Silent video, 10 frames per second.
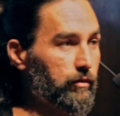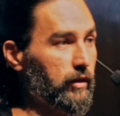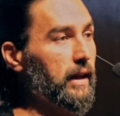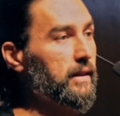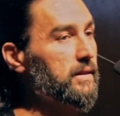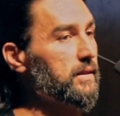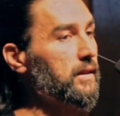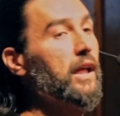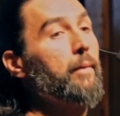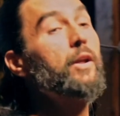friends.
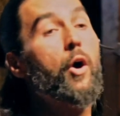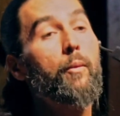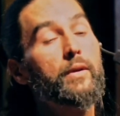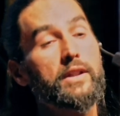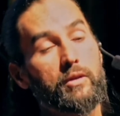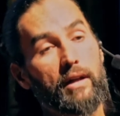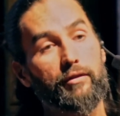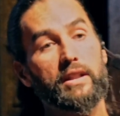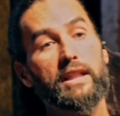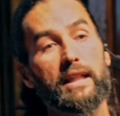I mean, hopefully you never
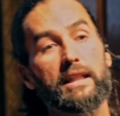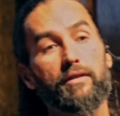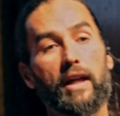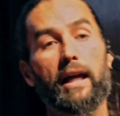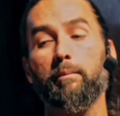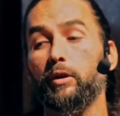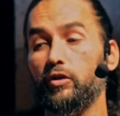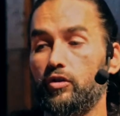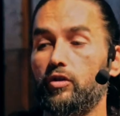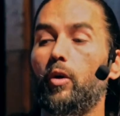need any of that, but
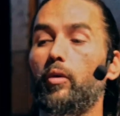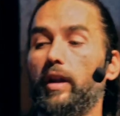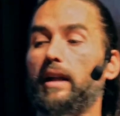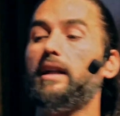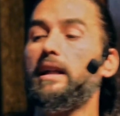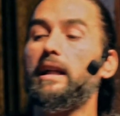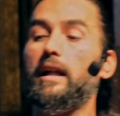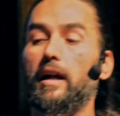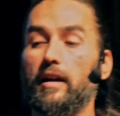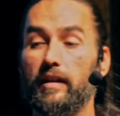just know that
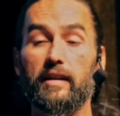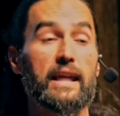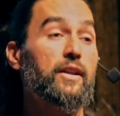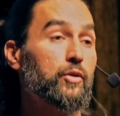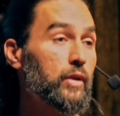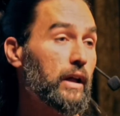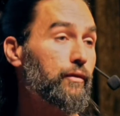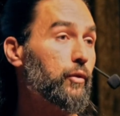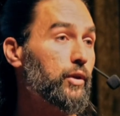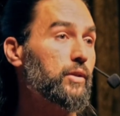they can do that
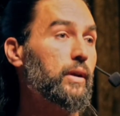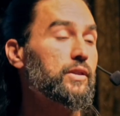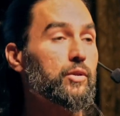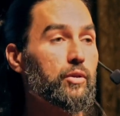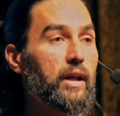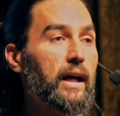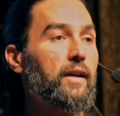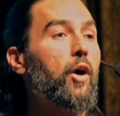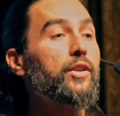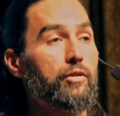for you. And so you're not
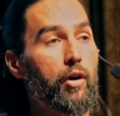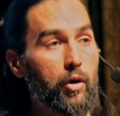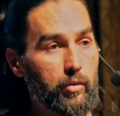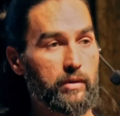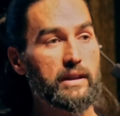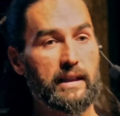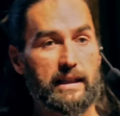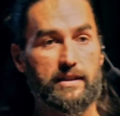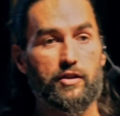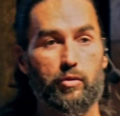on your own in that
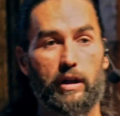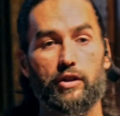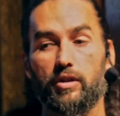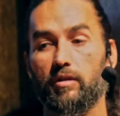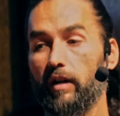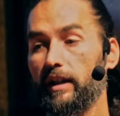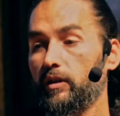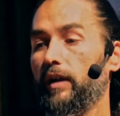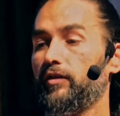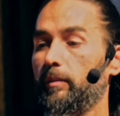situation, right? You
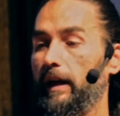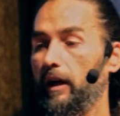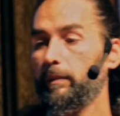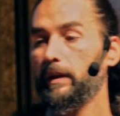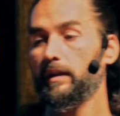have some help.